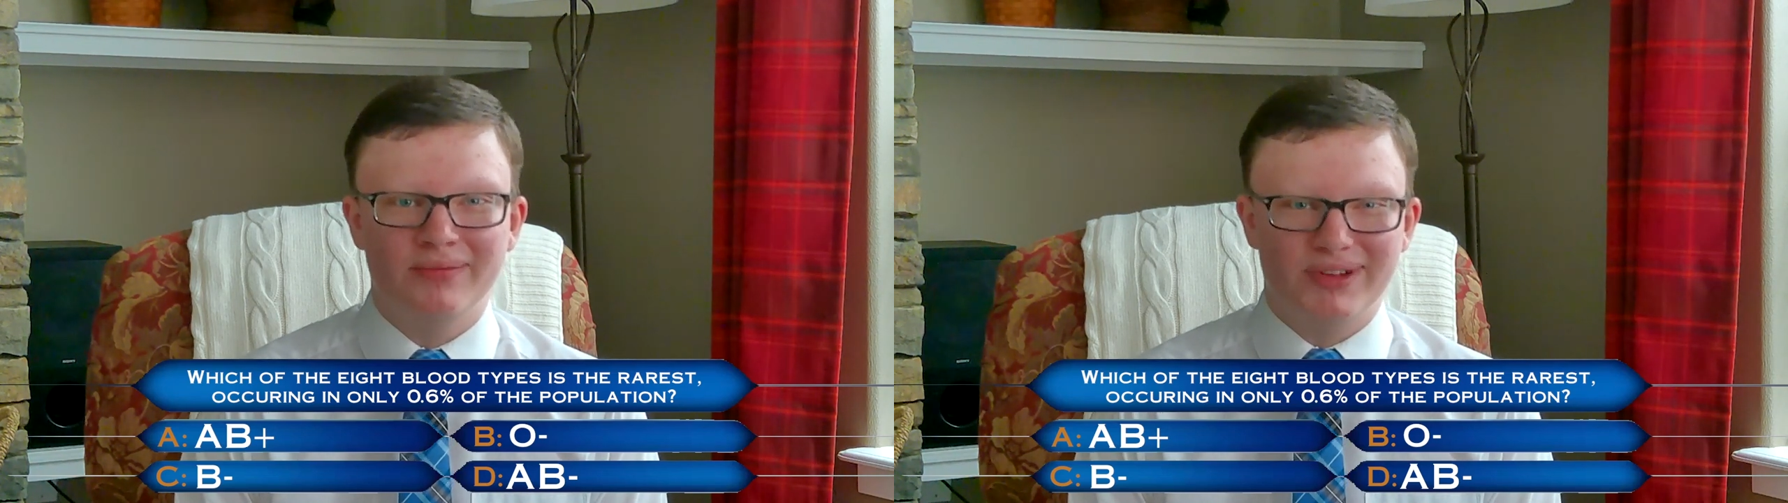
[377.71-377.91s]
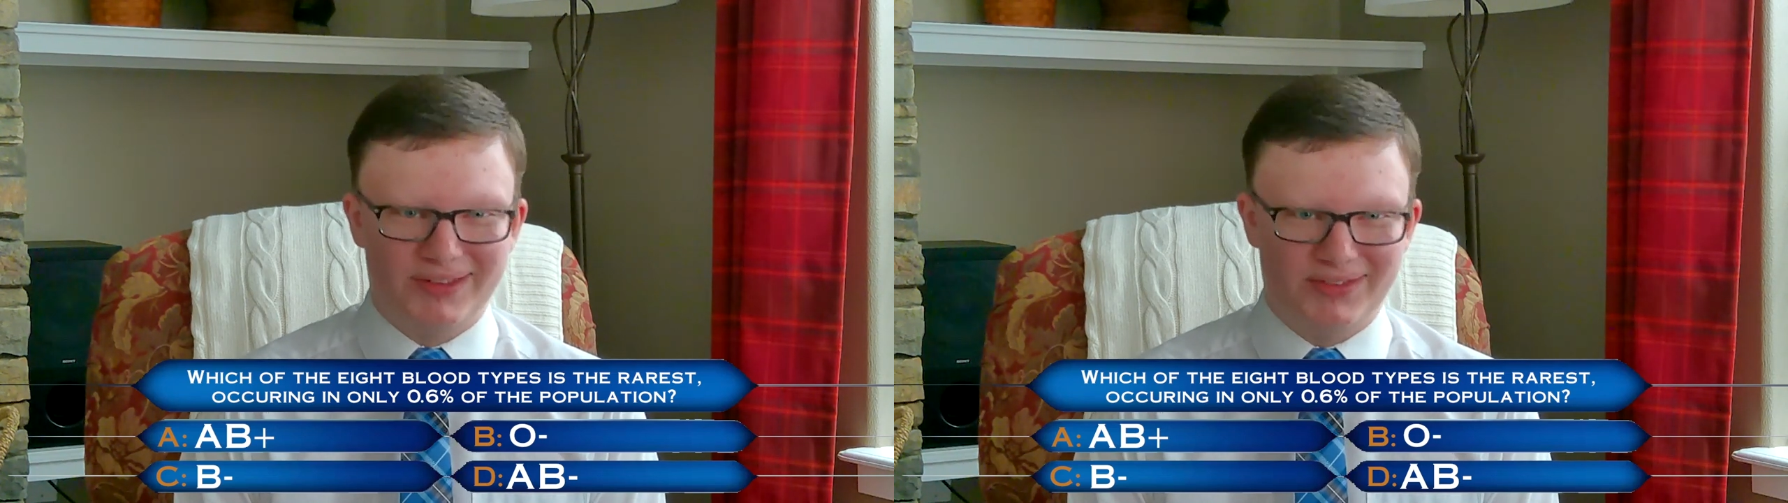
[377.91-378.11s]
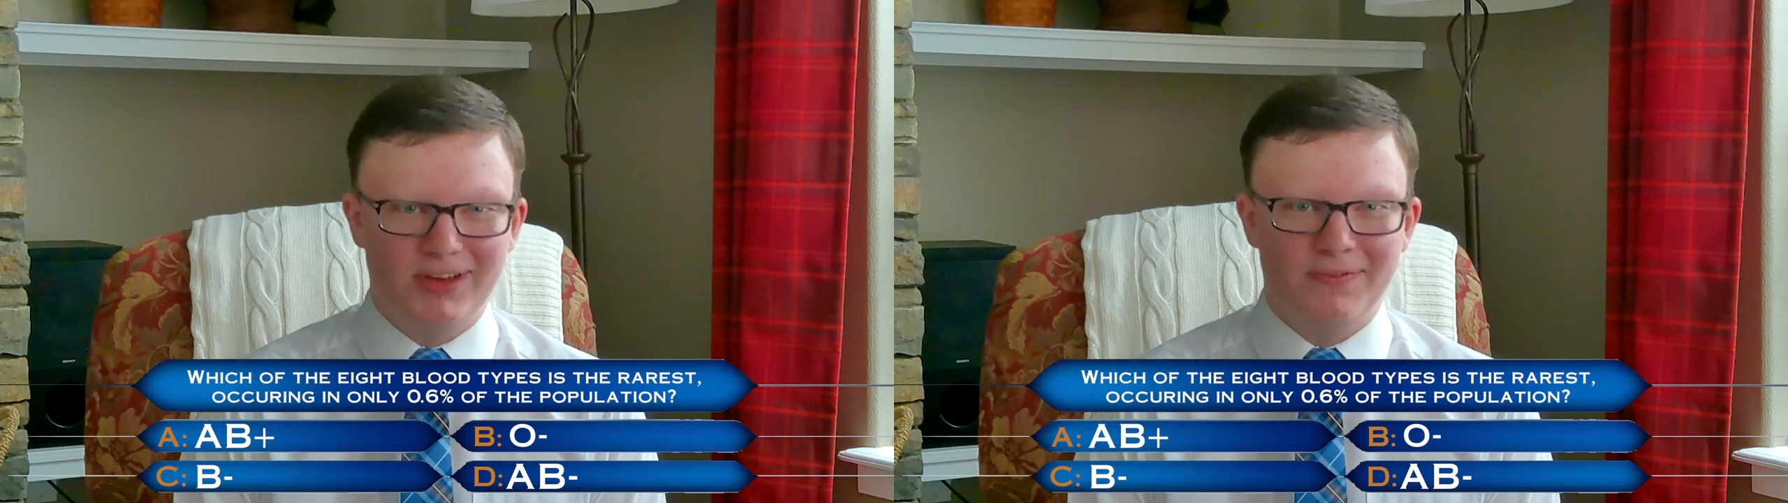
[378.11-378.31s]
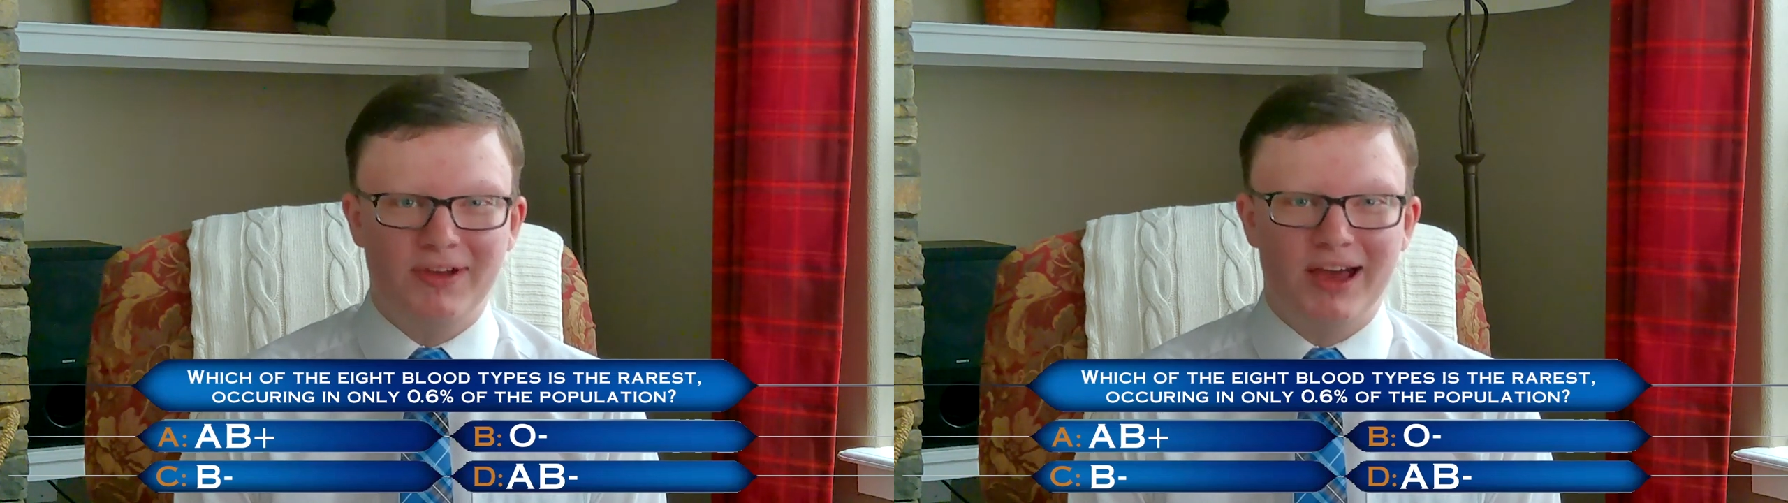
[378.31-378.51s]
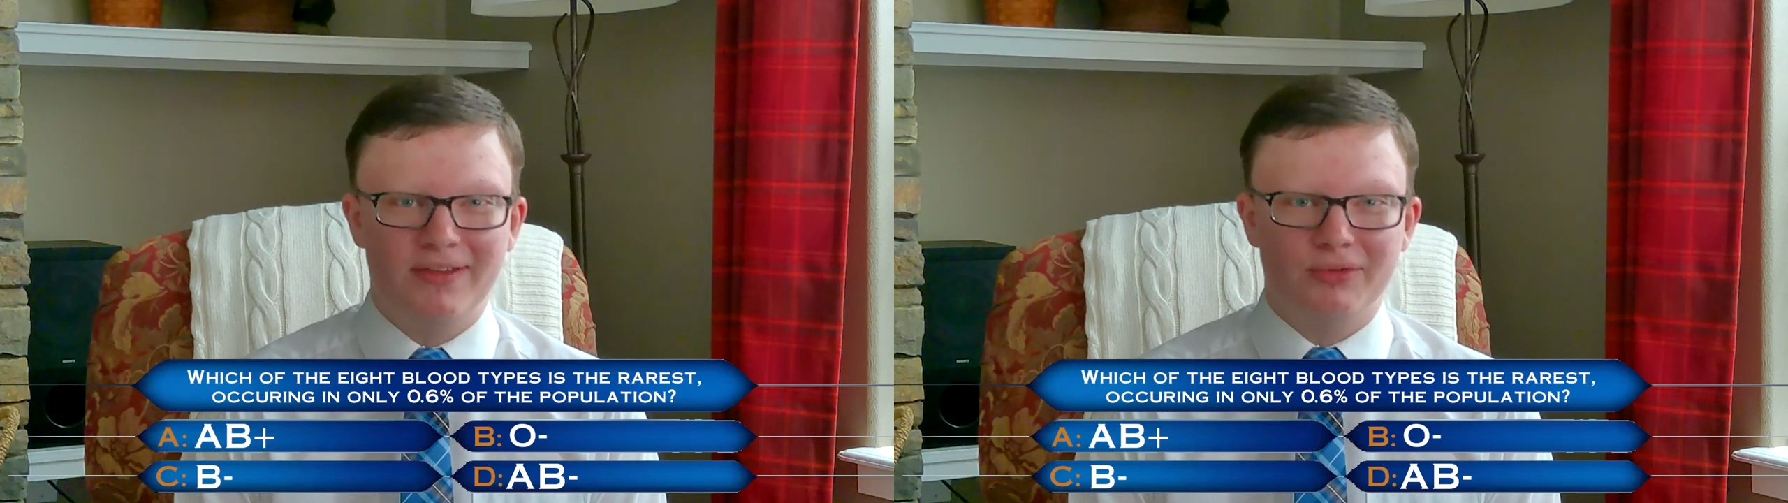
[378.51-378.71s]
Let's see if
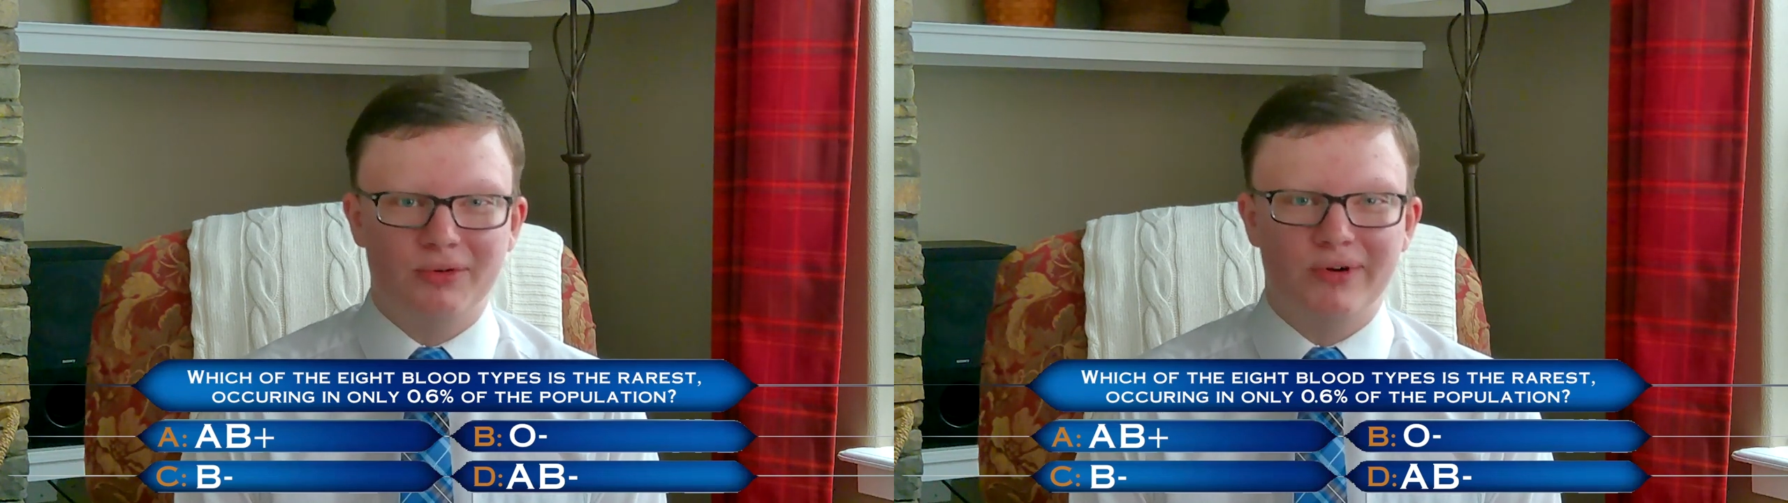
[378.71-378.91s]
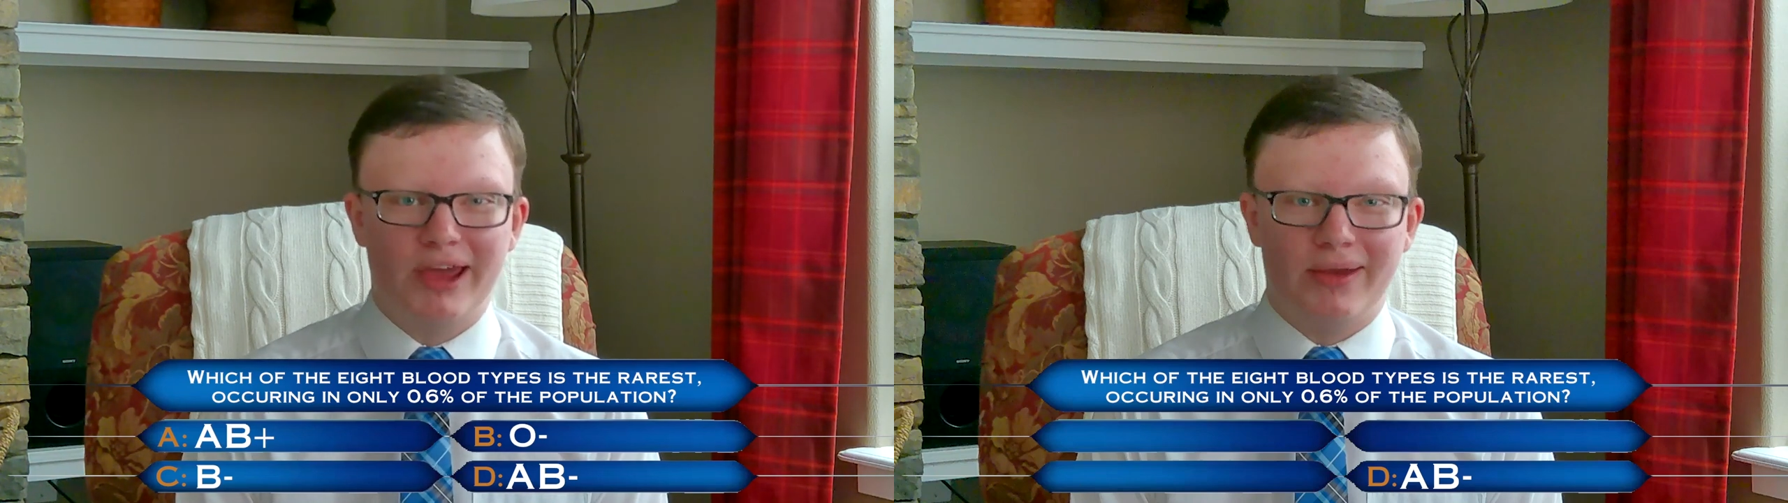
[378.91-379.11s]
you got this one right.